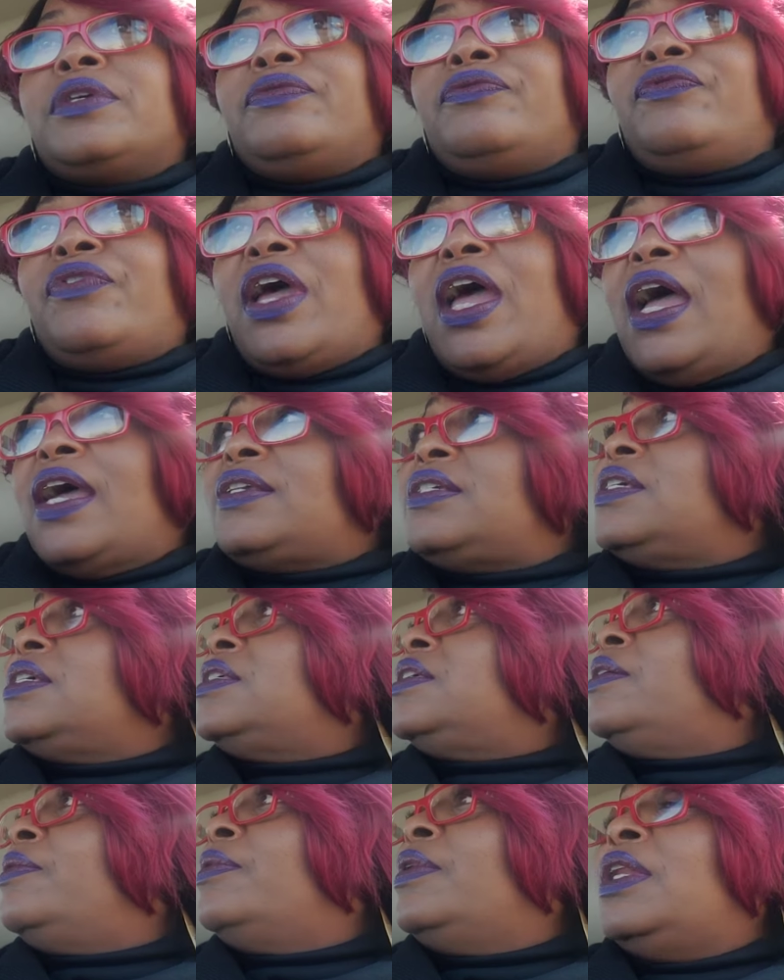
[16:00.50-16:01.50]
and
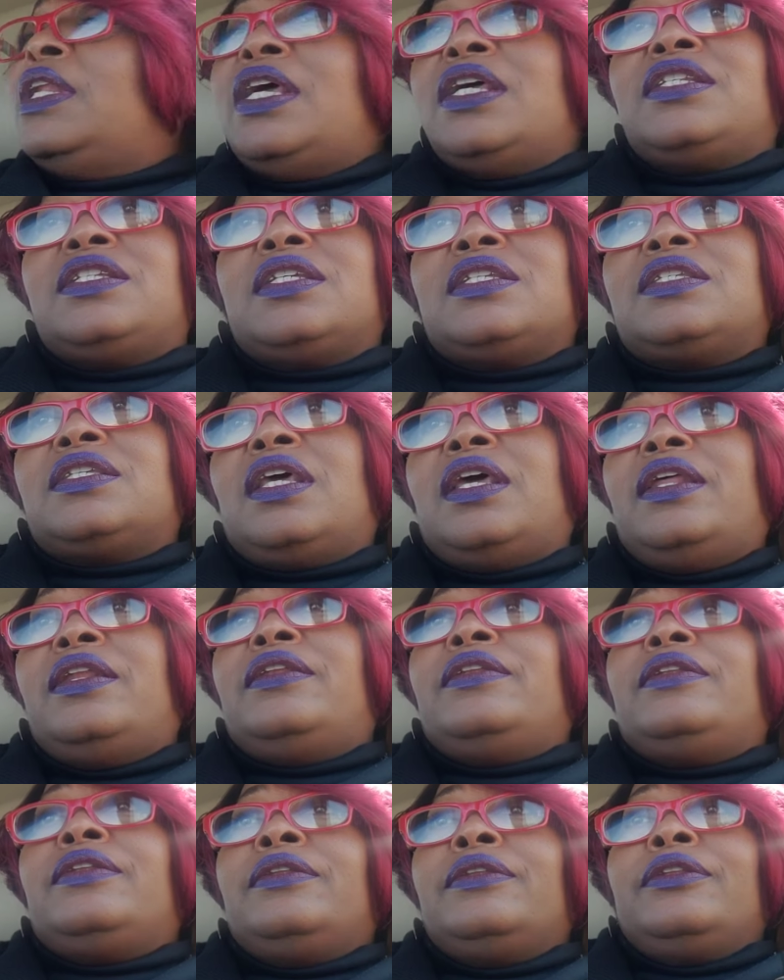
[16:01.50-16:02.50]
fashions and religions
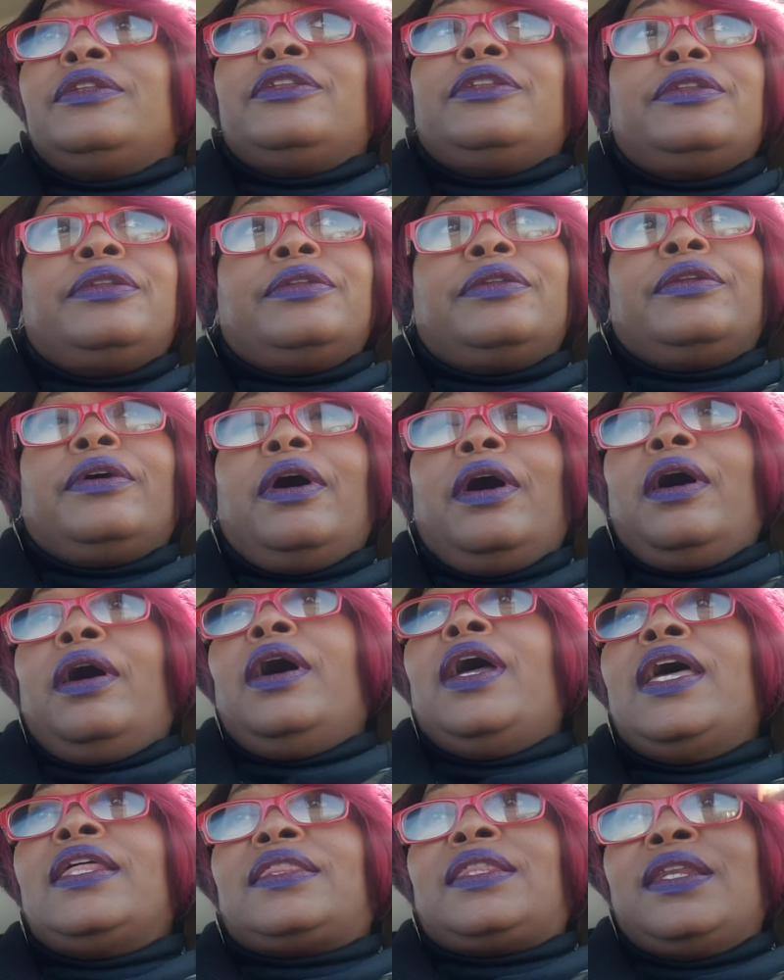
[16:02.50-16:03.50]
and
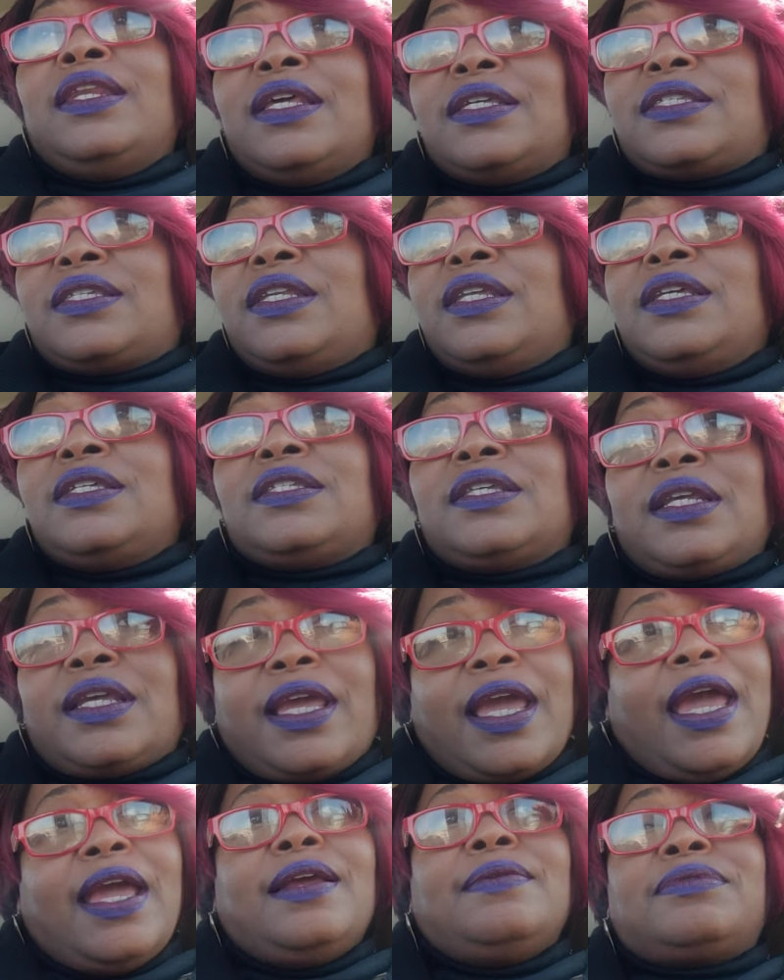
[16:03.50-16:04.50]
uh, ethnicities that
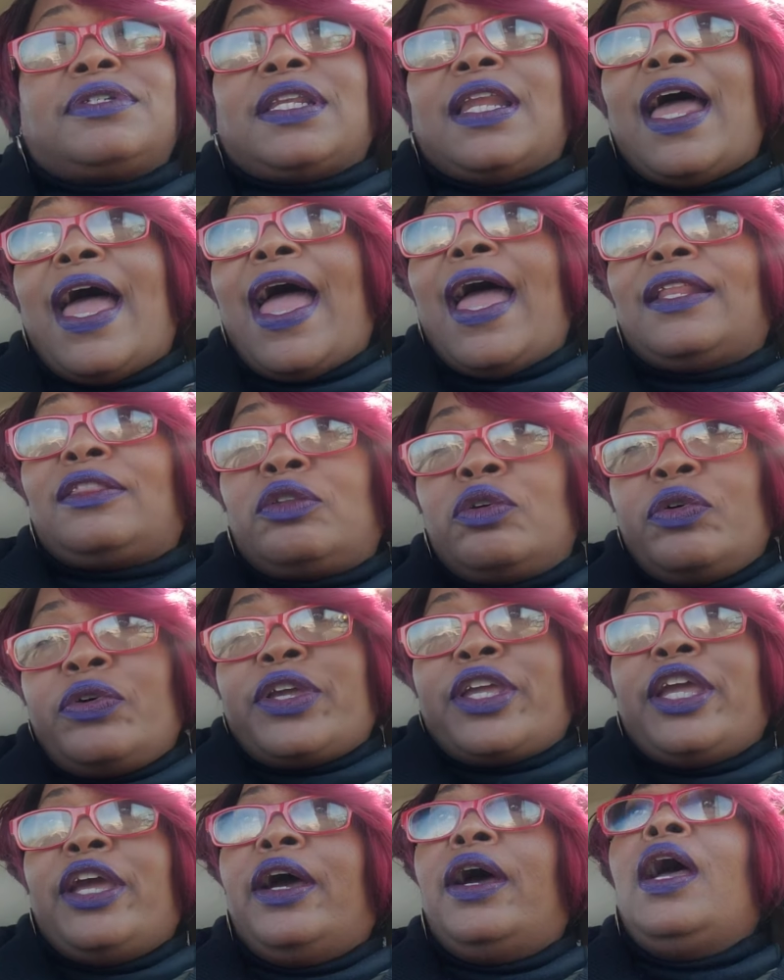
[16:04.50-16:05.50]
came slide through
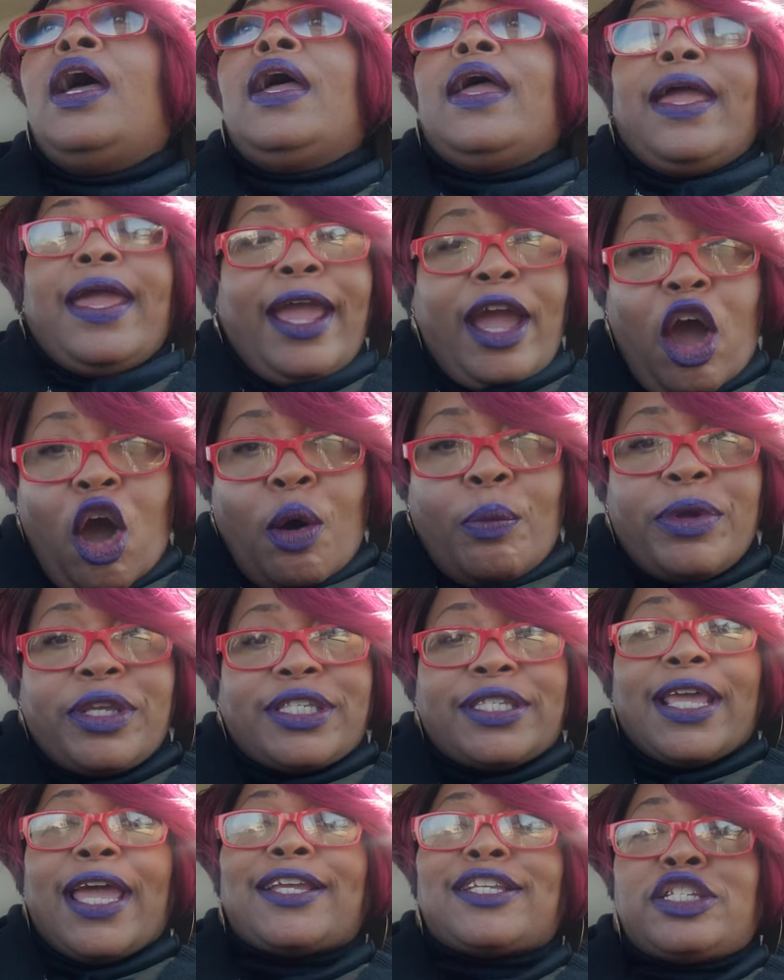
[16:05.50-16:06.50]
here and
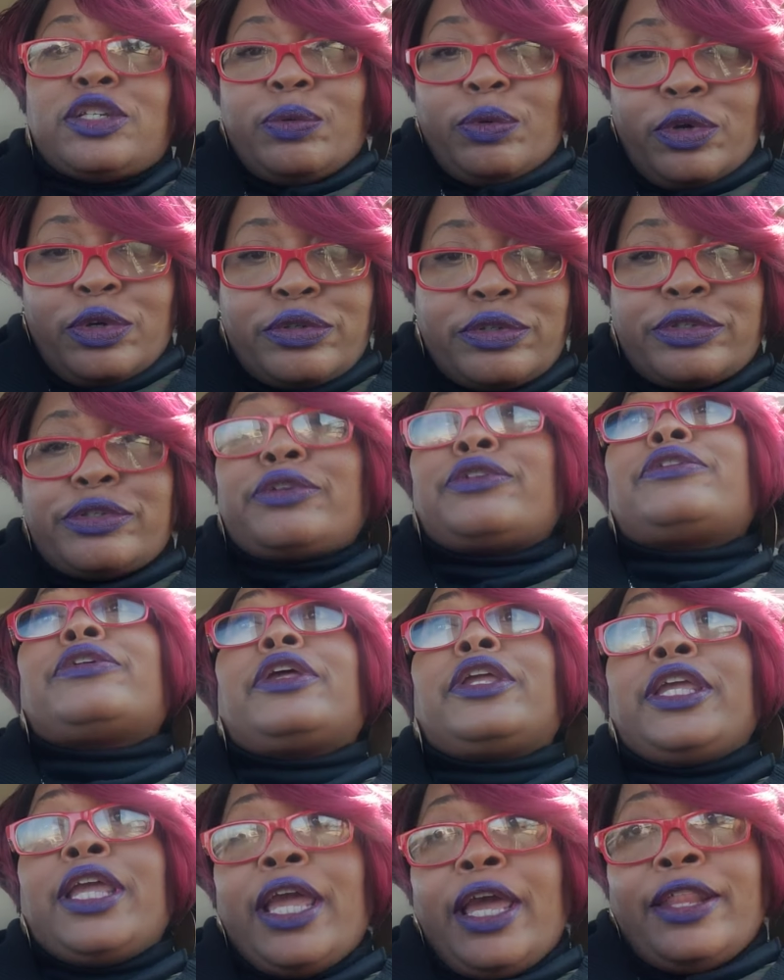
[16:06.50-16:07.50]
homosexuals,
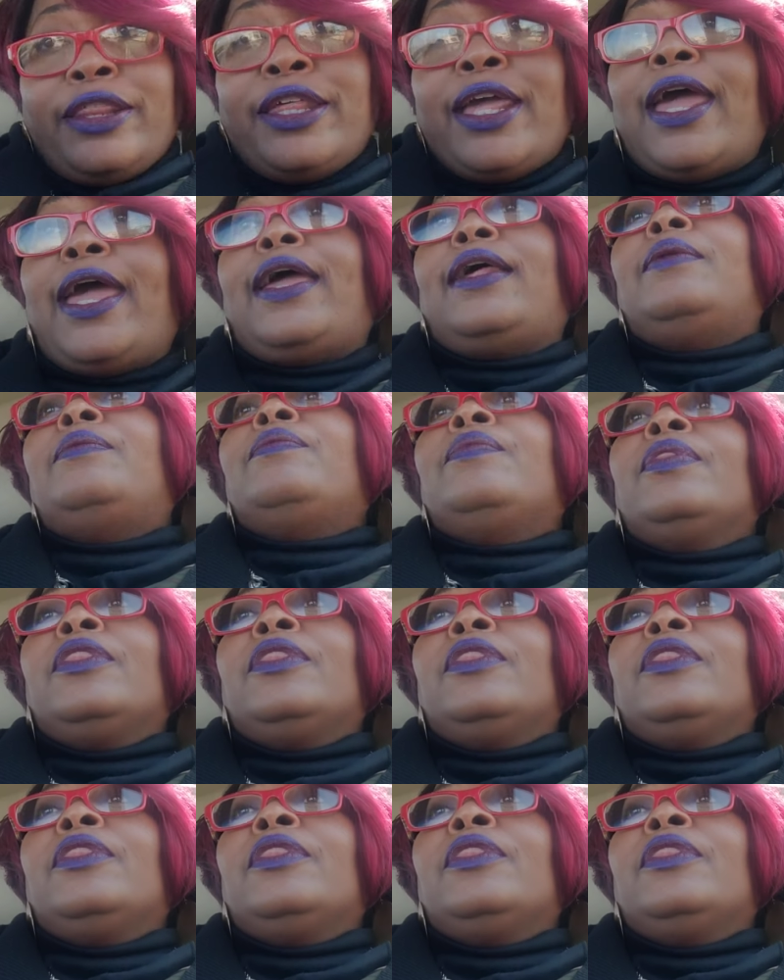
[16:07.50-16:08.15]
yeah, that.